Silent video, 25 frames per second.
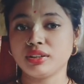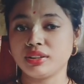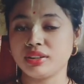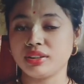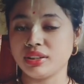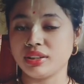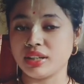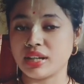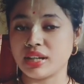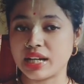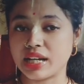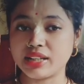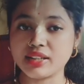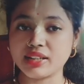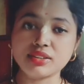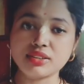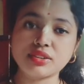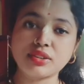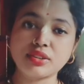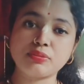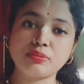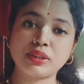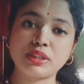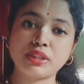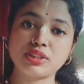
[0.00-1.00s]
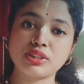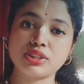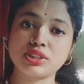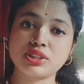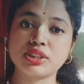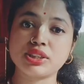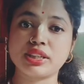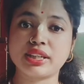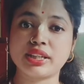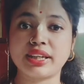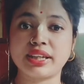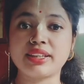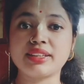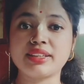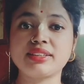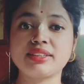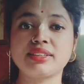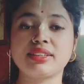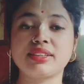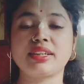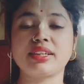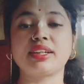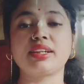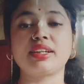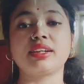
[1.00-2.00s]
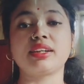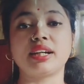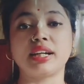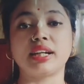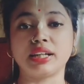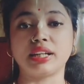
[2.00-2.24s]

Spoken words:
the highest repulsion, hence their